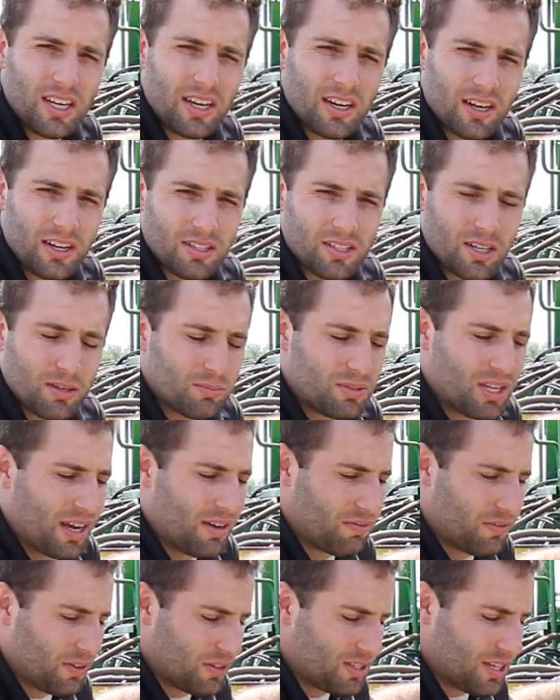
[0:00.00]
here, some
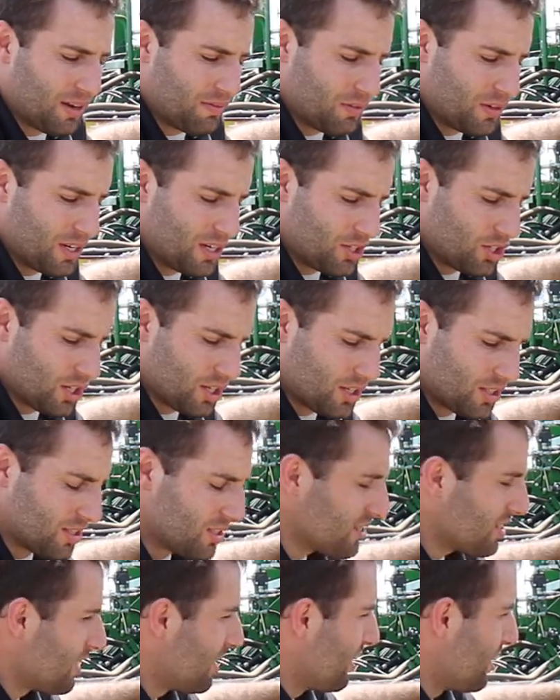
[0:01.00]
definitions
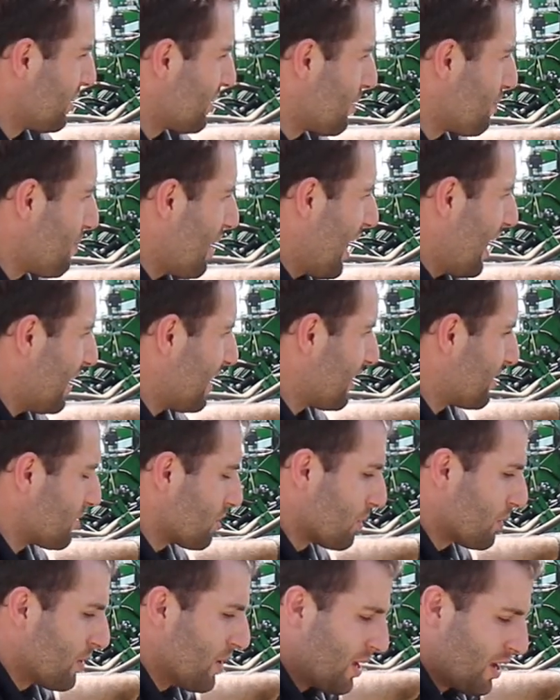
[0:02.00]
to make.
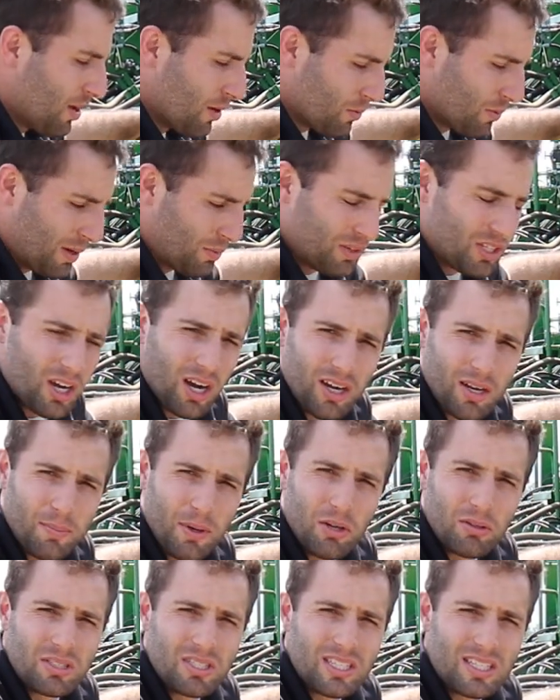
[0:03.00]
So when we talk
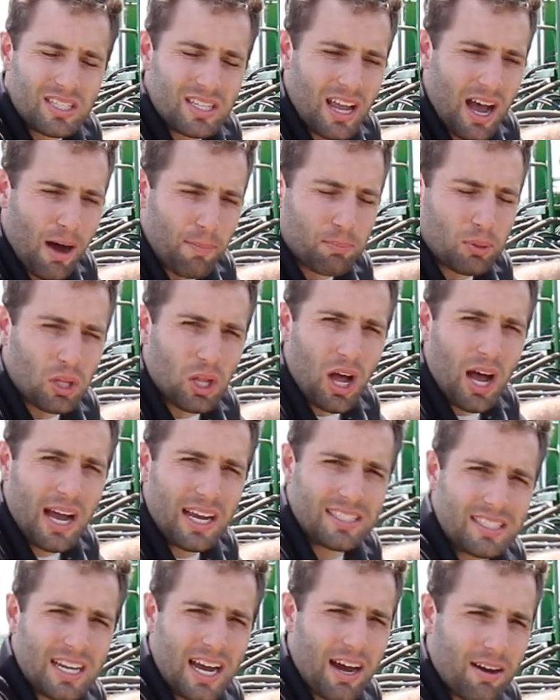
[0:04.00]
about
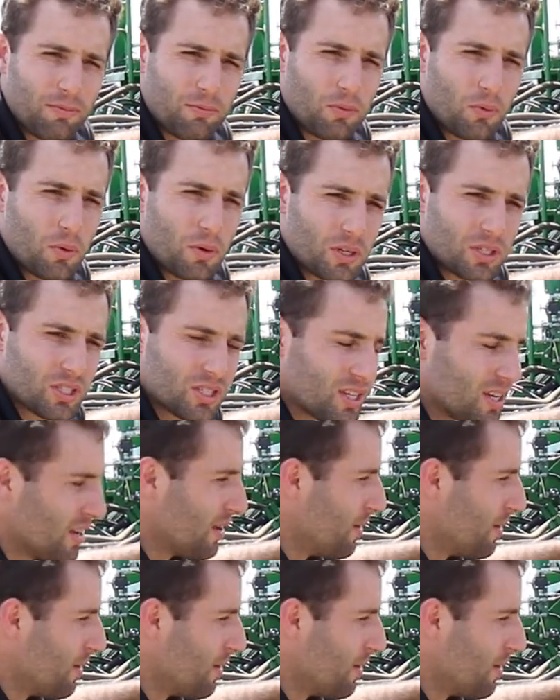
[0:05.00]
applied downforce,